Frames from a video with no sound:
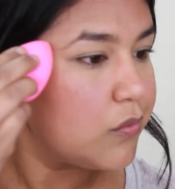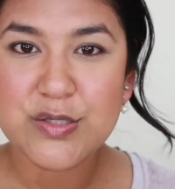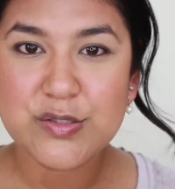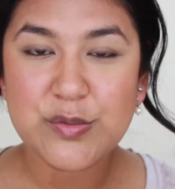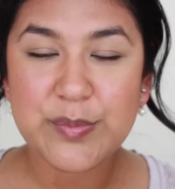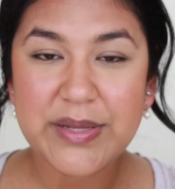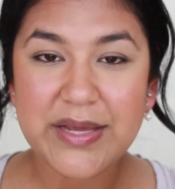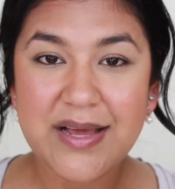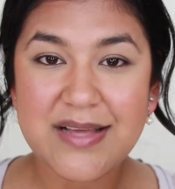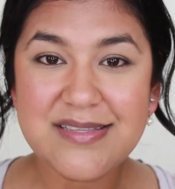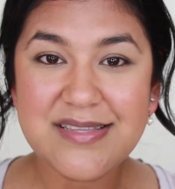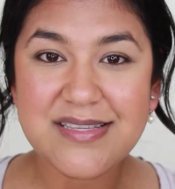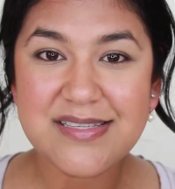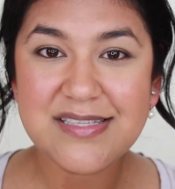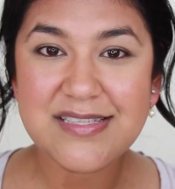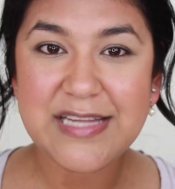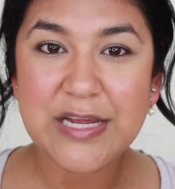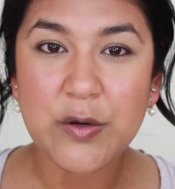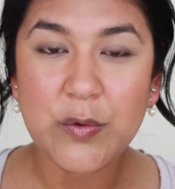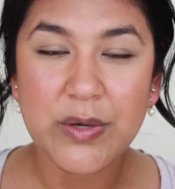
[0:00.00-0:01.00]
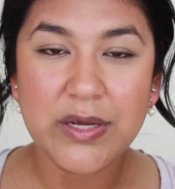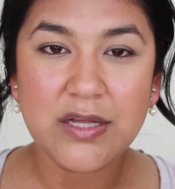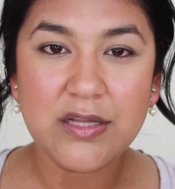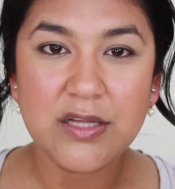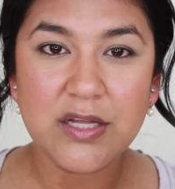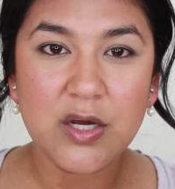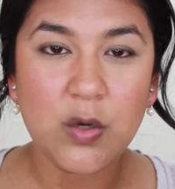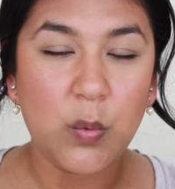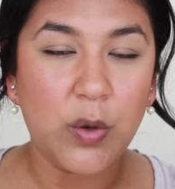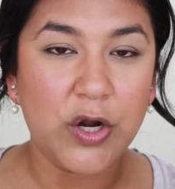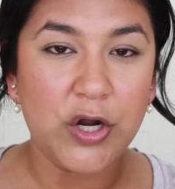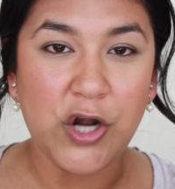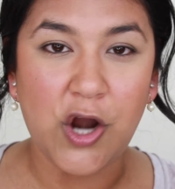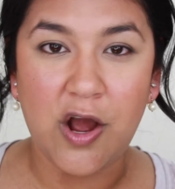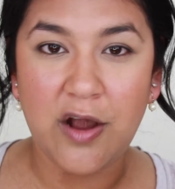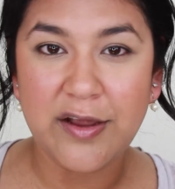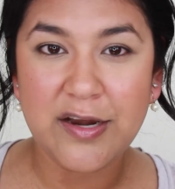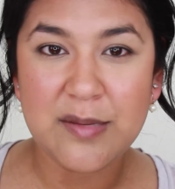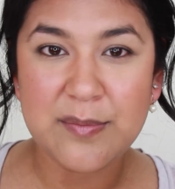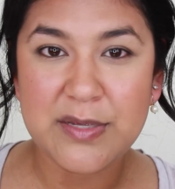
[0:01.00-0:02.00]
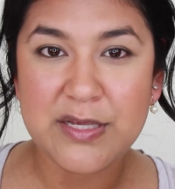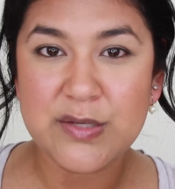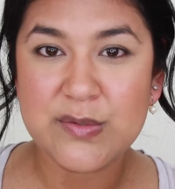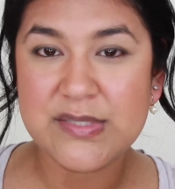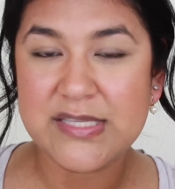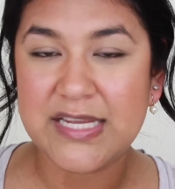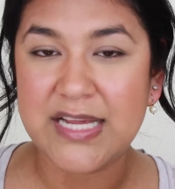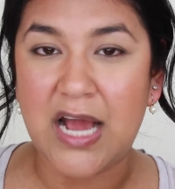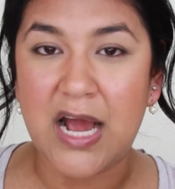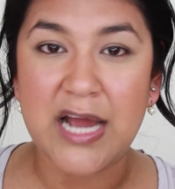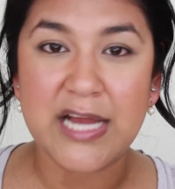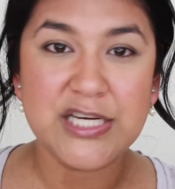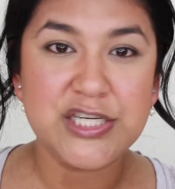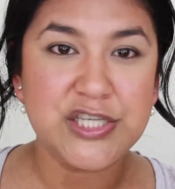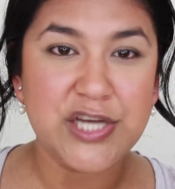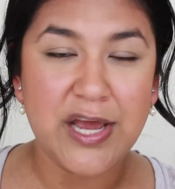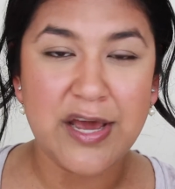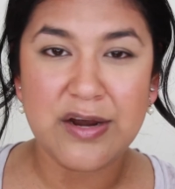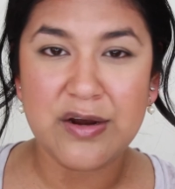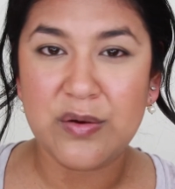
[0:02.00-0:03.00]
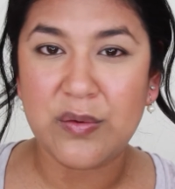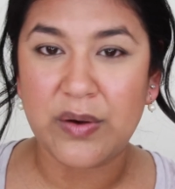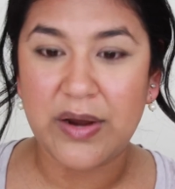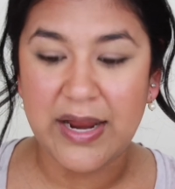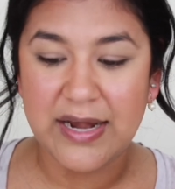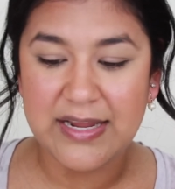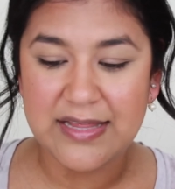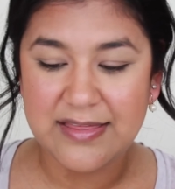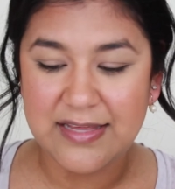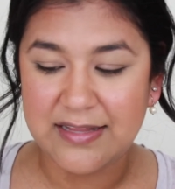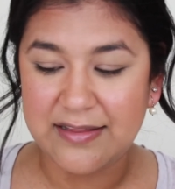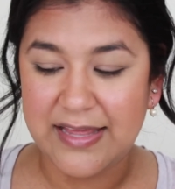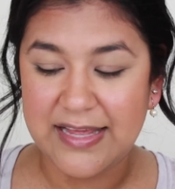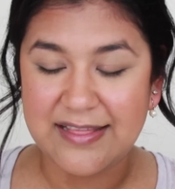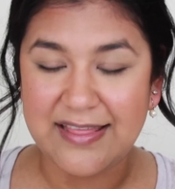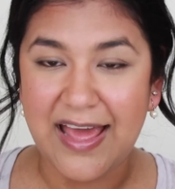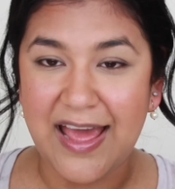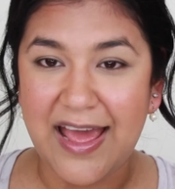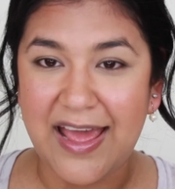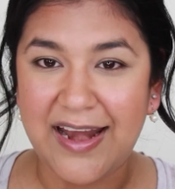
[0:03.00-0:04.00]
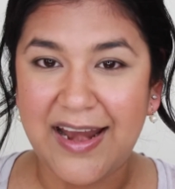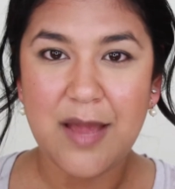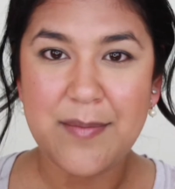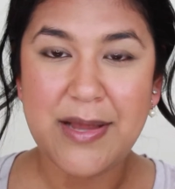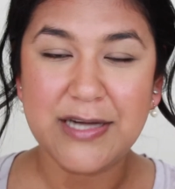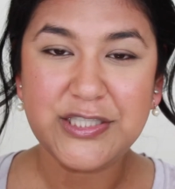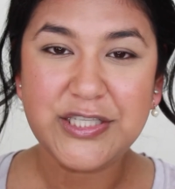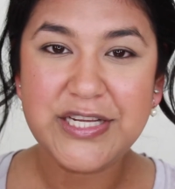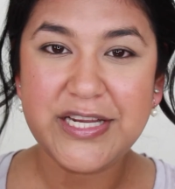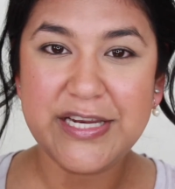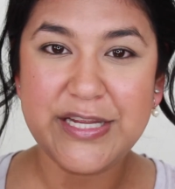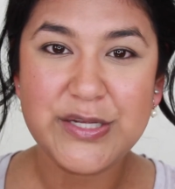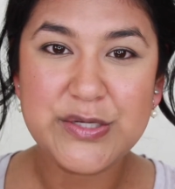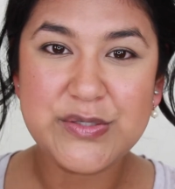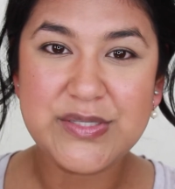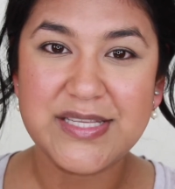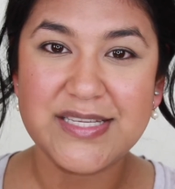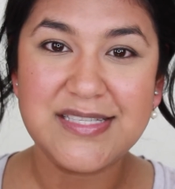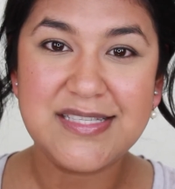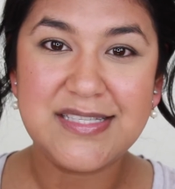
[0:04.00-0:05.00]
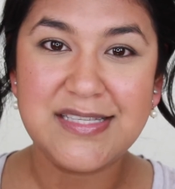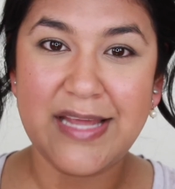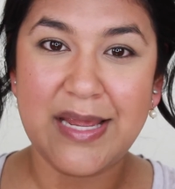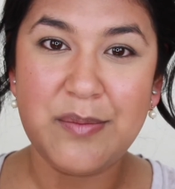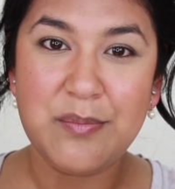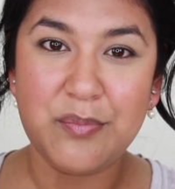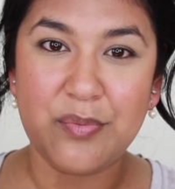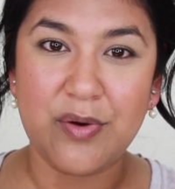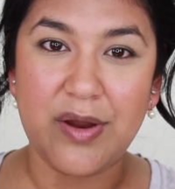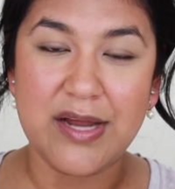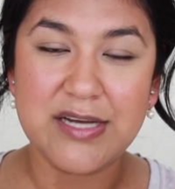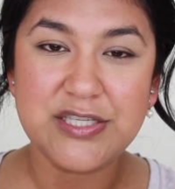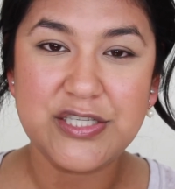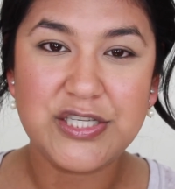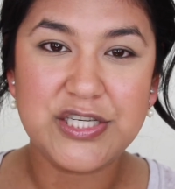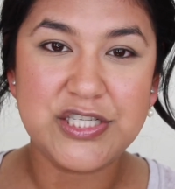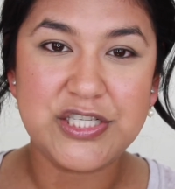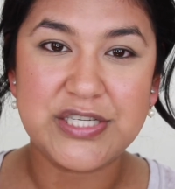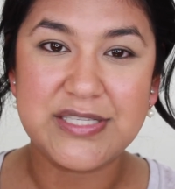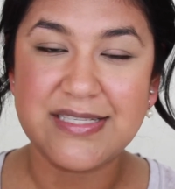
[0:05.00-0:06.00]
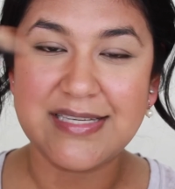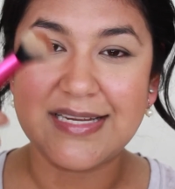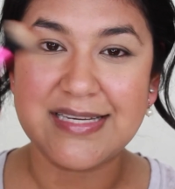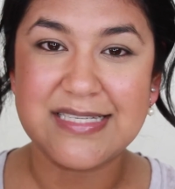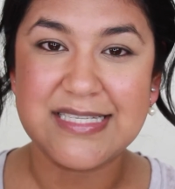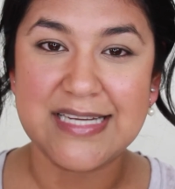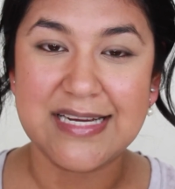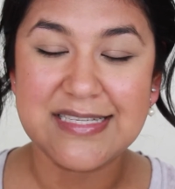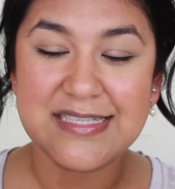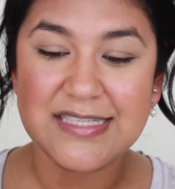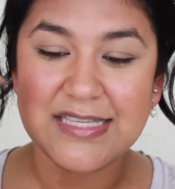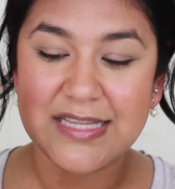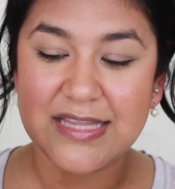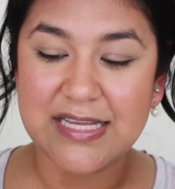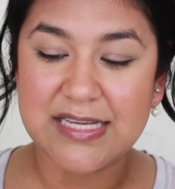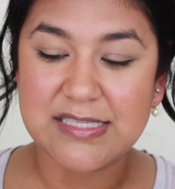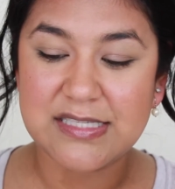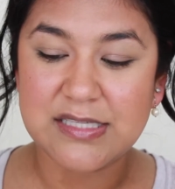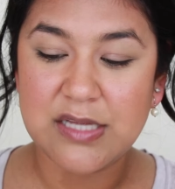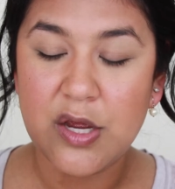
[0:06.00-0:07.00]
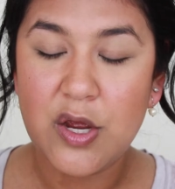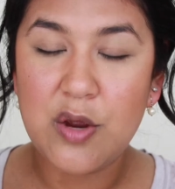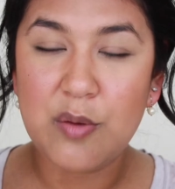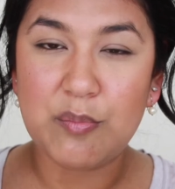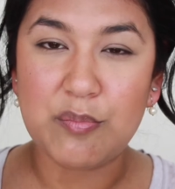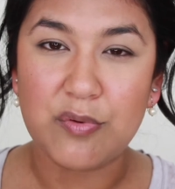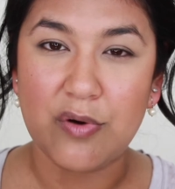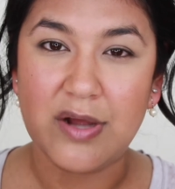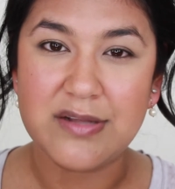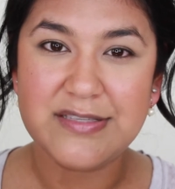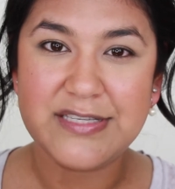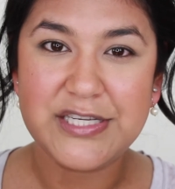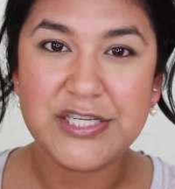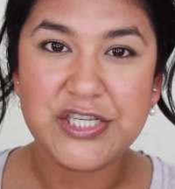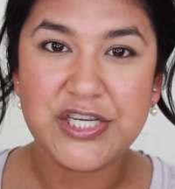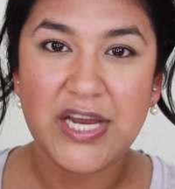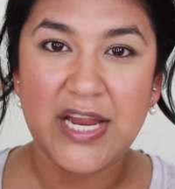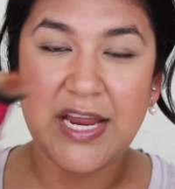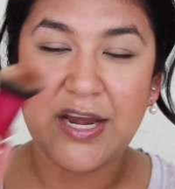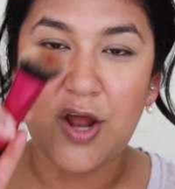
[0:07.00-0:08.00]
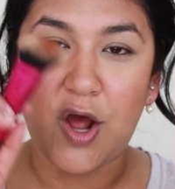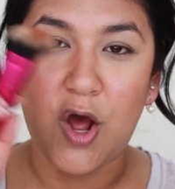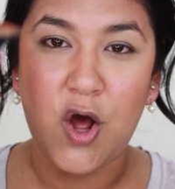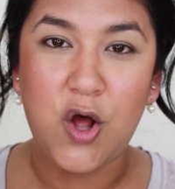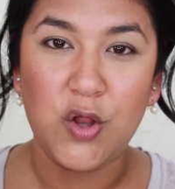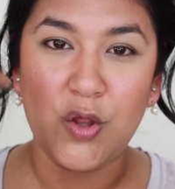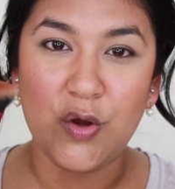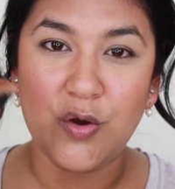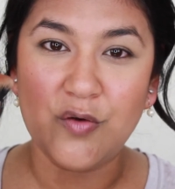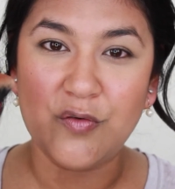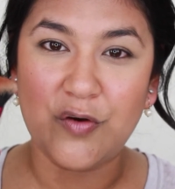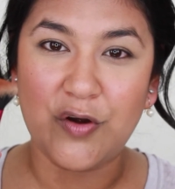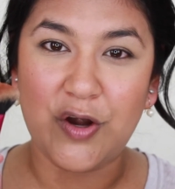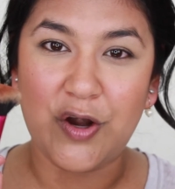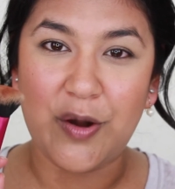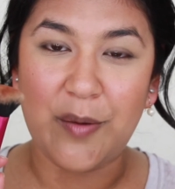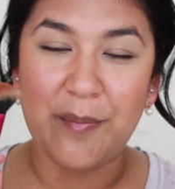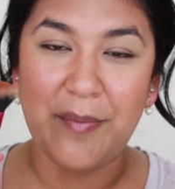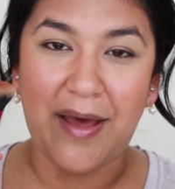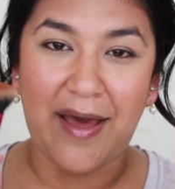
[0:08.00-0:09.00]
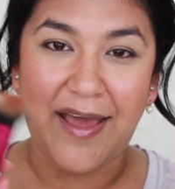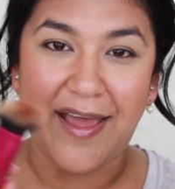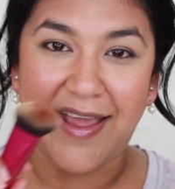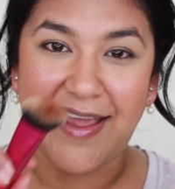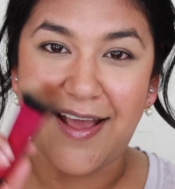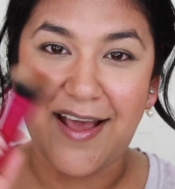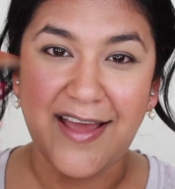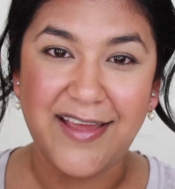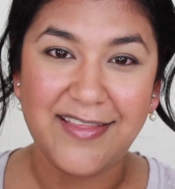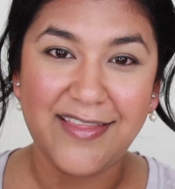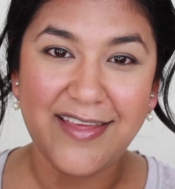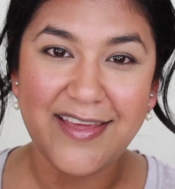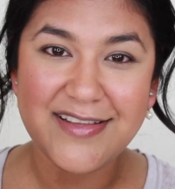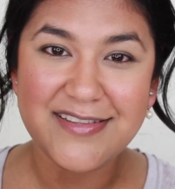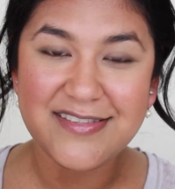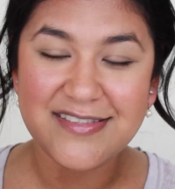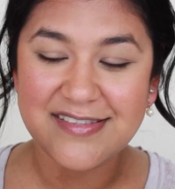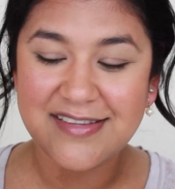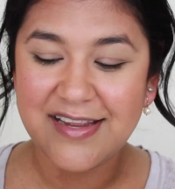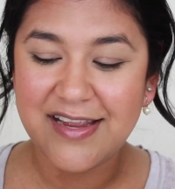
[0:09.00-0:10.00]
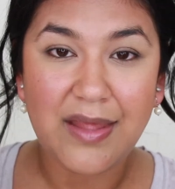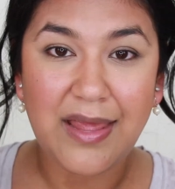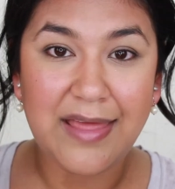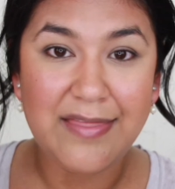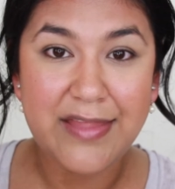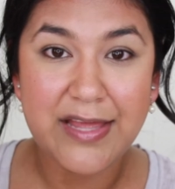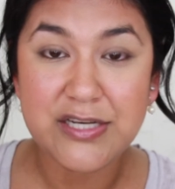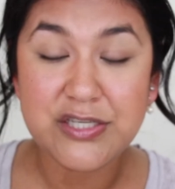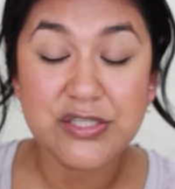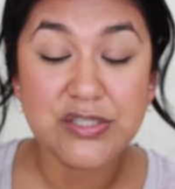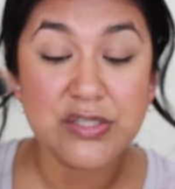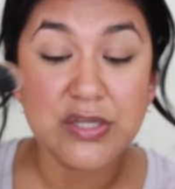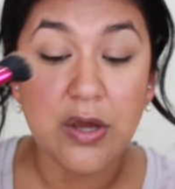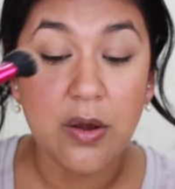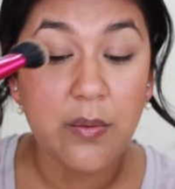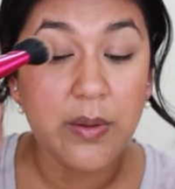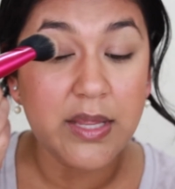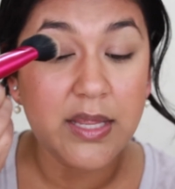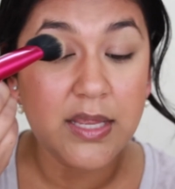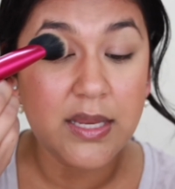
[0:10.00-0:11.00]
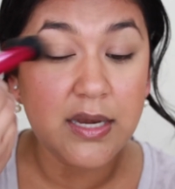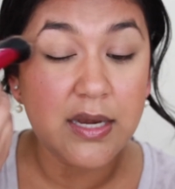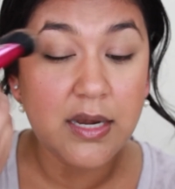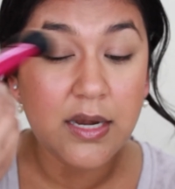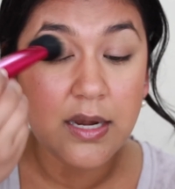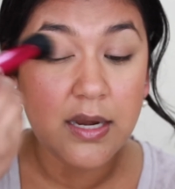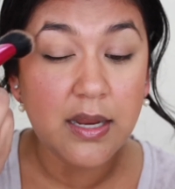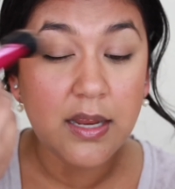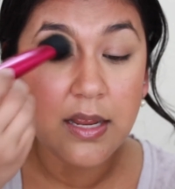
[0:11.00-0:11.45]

So because this is a quick look, we're not gonna be using eyeshadow or anything like that. I'm actually gonna use this same brush to just dust this bronzy shade all over my eyelids and then just go in